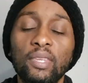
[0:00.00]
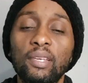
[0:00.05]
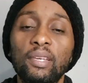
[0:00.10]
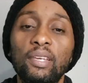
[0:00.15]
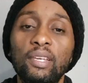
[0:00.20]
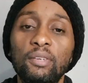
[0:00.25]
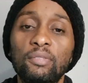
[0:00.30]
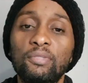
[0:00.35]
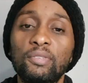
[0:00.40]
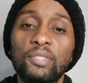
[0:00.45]

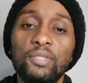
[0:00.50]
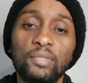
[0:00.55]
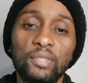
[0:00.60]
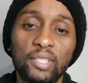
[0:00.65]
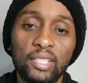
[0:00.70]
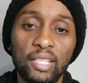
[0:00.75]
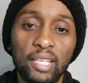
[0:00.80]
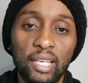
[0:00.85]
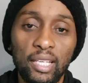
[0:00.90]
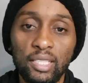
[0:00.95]
If it's
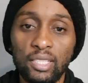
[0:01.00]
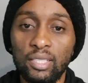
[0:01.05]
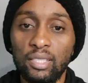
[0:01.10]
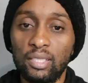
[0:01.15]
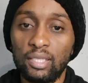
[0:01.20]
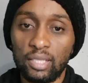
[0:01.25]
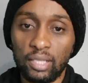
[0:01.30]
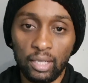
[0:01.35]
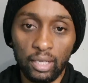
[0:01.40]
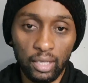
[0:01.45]
not cash,
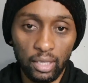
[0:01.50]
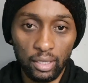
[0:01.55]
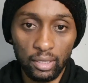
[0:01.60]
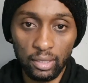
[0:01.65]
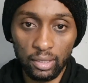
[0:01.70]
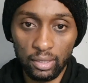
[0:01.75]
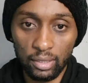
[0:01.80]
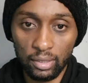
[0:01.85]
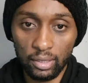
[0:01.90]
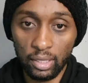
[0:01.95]
it's
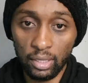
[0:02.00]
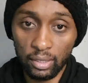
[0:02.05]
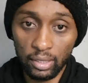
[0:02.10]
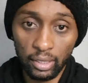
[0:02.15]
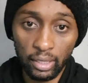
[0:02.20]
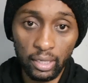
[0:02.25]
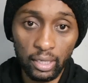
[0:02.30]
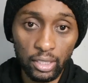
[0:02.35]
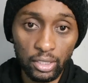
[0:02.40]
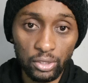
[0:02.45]
credit, either
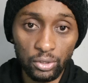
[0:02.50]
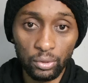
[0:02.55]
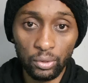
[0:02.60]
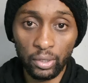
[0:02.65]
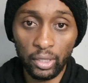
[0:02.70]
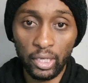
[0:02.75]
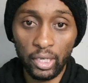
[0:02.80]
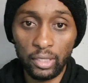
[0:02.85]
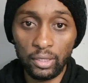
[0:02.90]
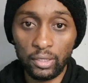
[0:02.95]
cash or
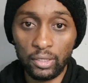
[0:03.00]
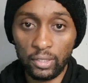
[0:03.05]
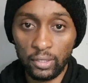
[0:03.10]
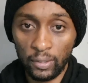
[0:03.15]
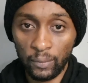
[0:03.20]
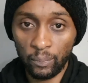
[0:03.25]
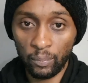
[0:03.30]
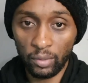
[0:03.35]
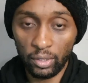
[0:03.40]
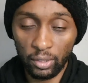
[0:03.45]
credit.
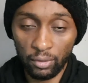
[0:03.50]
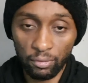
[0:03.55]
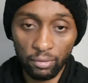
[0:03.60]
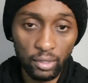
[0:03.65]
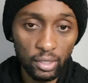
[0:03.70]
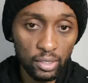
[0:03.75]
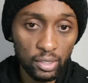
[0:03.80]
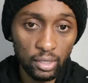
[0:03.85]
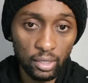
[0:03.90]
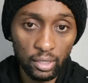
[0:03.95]
If
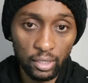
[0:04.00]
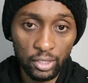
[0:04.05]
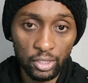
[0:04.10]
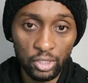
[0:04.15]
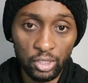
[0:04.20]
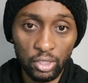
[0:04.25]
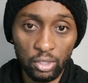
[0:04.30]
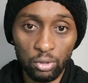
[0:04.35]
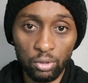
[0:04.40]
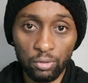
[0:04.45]
there's an
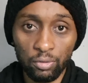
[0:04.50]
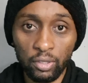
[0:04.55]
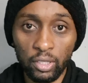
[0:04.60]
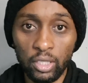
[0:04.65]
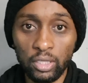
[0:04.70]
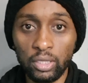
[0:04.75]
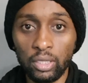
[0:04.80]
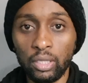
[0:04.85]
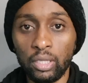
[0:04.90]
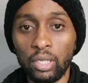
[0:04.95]
exchange of cash
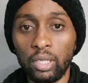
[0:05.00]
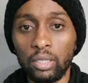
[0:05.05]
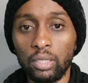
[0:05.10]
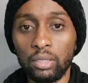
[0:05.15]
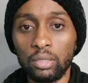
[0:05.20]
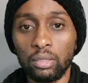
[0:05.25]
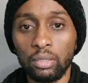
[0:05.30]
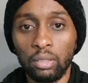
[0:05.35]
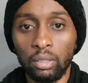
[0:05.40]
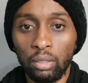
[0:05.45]
and credit,
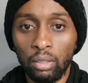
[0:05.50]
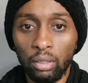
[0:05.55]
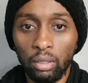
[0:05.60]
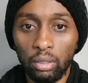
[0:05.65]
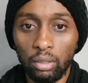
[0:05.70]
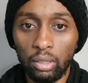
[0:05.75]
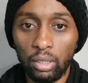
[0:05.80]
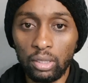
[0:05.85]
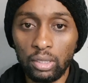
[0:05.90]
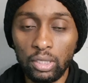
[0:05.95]

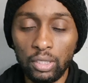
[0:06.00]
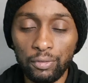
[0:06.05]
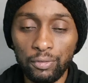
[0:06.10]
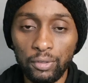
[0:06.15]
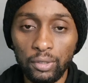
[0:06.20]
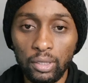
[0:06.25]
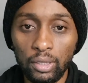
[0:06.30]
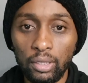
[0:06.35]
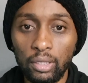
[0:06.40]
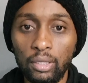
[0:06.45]
then
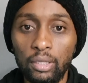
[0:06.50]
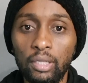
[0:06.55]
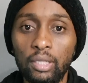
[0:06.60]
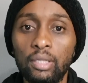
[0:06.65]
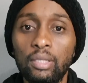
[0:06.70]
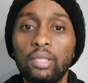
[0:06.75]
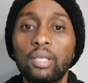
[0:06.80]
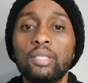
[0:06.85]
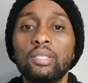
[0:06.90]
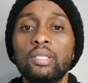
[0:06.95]
definitely
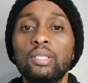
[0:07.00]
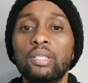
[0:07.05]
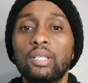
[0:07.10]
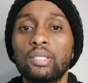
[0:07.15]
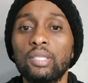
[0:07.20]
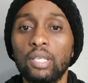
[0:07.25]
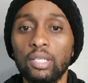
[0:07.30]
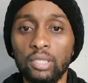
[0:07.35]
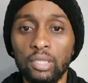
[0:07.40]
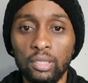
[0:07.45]
there's a
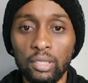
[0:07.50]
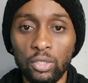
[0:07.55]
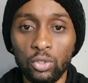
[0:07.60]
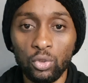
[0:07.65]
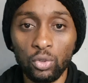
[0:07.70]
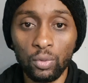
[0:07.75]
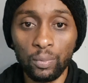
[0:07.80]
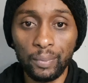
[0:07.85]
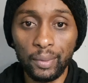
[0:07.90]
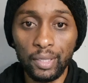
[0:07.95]
transaction that
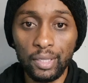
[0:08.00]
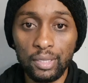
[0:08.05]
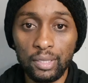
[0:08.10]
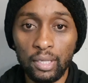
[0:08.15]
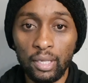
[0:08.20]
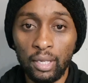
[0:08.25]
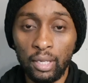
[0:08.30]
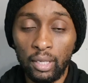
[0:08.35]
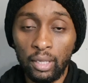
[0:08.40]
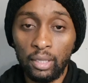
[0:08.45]
took place.
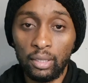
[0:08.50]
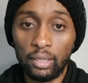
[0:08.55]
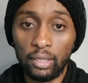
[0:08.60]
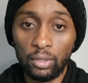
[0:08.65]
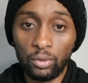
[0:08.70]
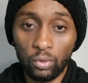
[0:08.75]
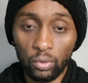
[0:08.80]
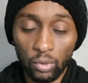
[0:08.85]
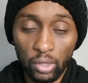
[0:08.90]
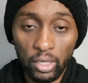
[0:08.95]

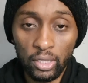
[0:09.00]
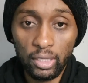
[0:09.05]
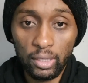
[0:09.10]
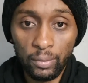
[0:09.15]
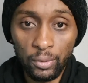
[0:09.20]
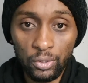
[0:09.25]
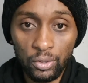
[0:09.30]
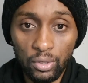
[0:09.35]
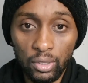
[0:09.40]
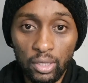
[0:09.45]
Then what
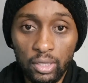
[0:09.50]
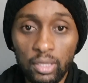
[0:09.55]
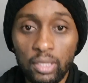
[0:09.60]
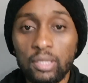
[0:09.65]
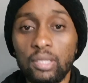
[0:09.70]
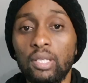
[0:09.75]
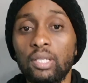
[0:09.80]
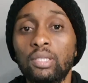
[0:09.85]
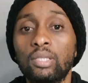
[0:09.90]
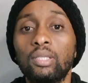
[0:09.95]
happens to the
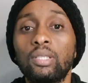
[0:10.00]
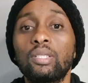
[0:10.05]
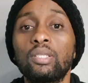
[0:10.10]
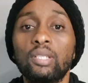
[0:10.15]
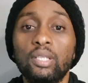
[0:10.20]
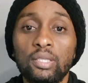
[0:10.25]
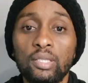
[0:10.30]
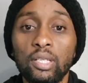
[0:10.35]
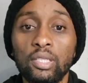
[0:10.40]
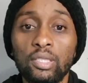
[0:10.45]
transaction? The
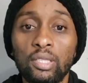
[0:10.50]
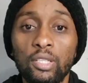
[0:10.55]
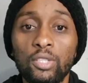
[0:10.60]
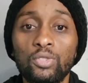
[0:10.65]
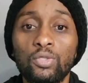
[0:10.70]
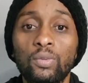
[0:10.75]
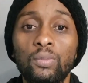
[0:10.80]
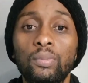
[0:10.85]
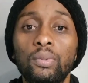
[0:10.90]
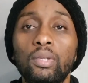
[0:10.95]
transaction has
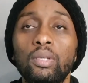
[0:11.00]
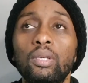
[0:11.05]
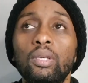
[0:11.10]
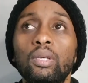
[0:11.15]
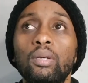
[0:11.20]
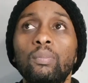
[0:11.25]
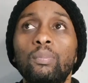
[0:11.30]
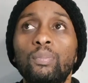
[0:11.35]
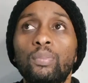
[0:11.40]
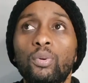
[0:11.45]
to be
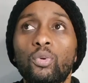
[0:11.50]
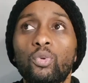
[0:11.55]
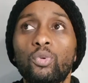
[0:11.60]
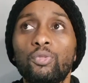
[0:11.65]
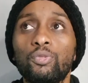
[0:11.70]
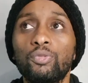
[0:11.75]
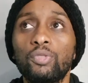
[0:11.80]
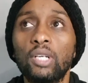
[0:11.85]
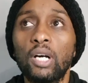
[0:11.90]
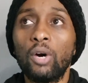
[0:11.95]

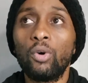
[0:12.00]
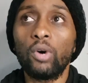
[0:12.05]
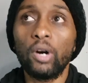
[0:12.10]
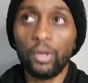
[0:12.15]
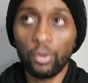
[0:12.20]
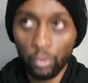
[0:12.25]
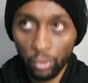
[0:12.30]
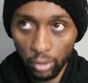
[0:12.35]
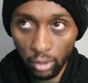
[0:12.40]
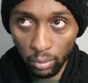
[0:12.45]
proved. How are you
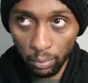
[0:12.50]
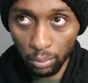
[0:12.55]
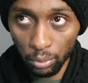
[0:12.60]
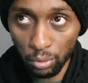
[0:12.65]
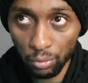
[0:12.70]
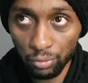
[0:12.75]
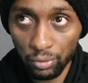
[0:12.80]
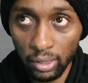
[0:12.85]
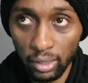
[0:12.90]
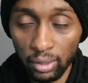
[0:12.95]
going to
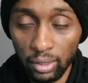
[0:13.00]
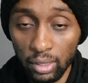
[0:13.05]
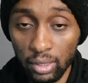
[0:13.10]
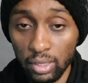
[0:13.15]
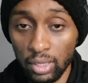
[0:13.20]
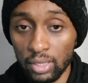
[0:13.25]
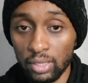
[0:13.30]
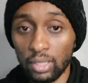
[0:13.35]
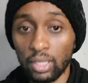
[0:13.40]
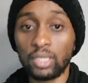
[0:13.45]
prove that the
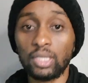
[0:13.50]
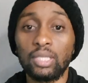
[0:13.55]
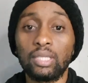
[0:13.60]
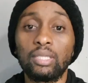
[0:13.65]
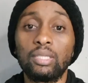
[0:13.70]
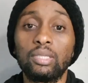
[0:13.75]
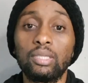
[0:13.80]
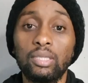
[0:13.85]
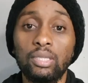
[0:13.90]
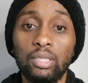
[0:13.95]

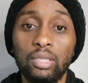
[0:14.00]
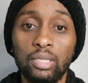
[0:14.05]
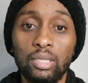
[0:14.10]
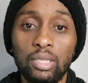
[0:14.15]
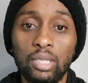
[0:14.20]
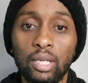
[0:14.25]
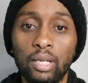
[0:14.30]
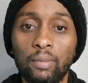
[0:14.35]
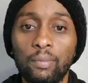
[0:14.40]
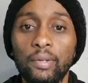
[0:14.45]
transaction did
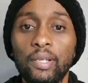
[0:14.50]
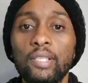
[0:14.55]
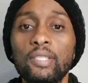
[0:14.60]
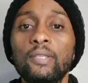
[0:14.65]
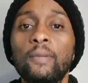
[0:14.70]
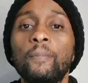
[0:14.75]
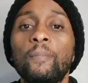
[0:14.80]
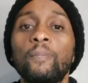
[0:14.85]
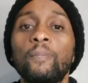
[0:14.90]
take place?